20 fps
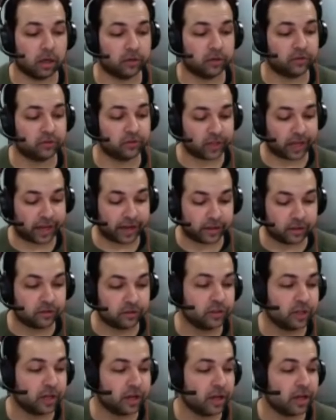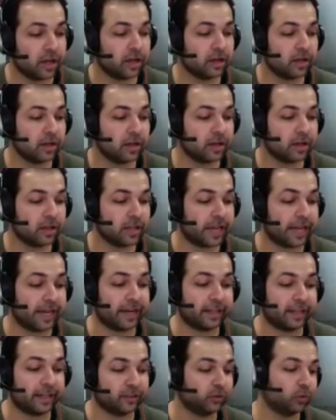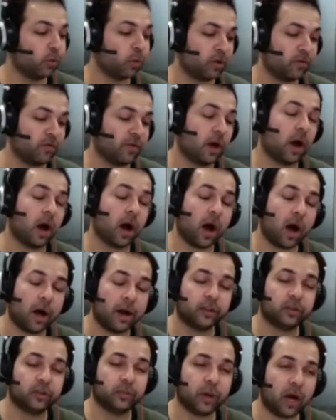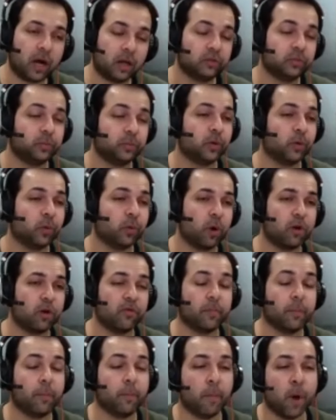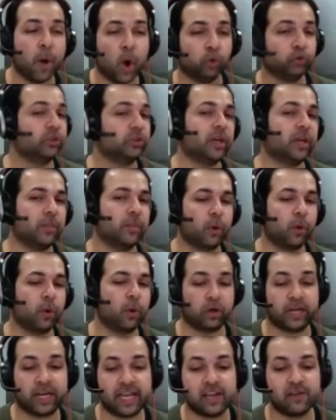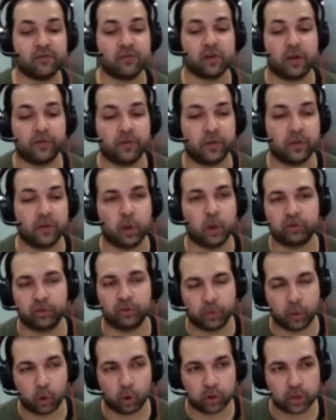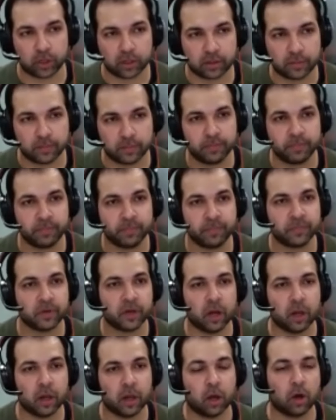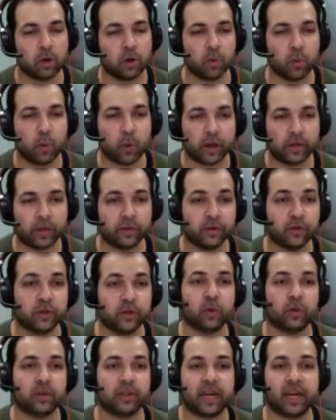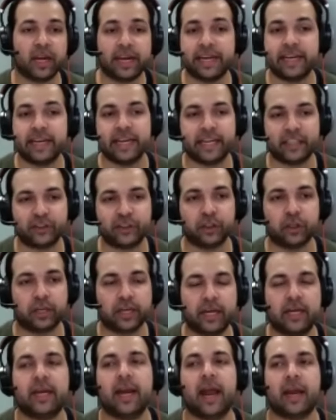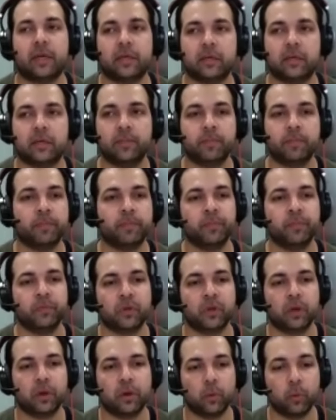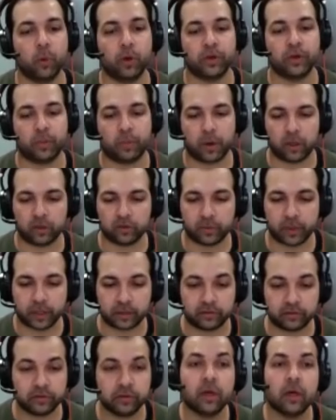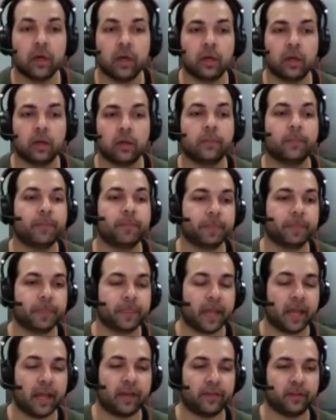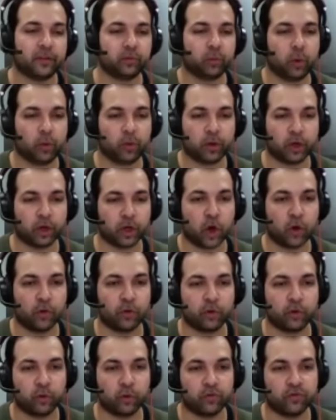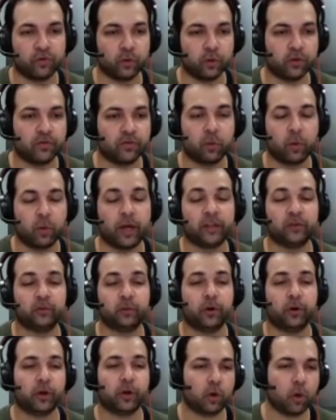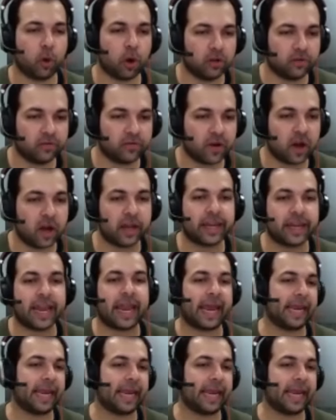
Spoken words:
sales. It is one of the hardest parts, but one of the most important, if not the most important, along with doing that initial connect with your prospects. And this is where we're going to go through a few different ways where you're qualifying and